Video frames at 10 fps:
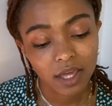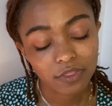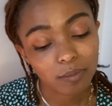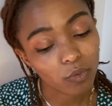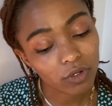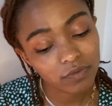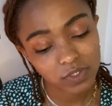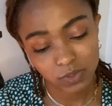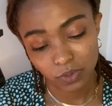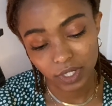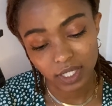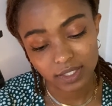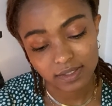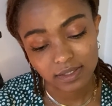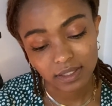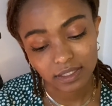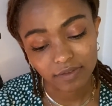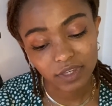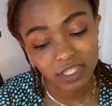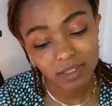The moral of the story is,
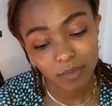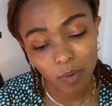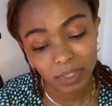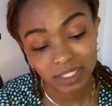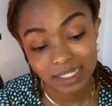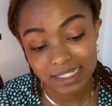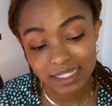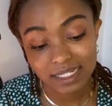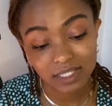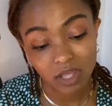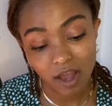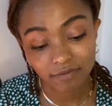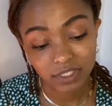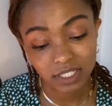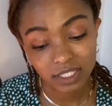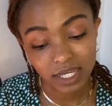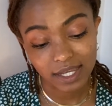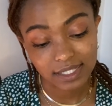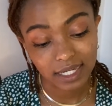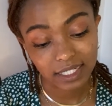living in the moment isn't as lofty
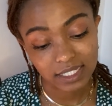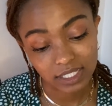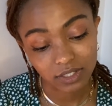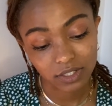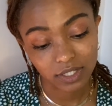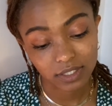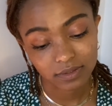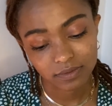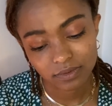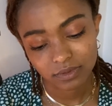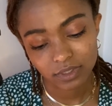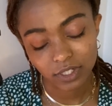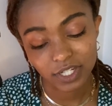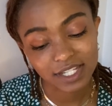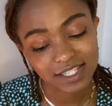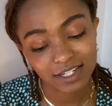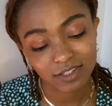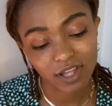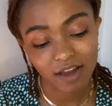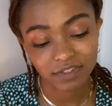as an ideal, or isn't a
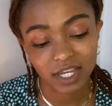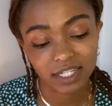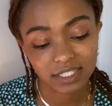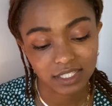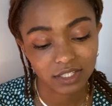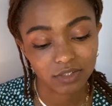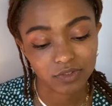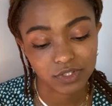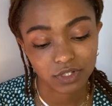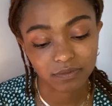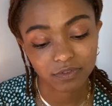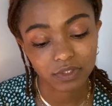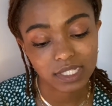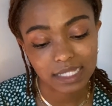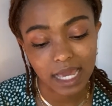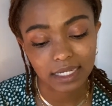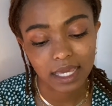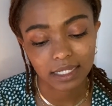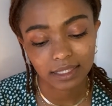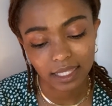lofty ideal reserved for the Zen
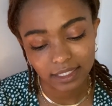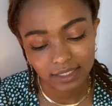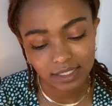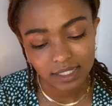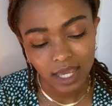and enlightened.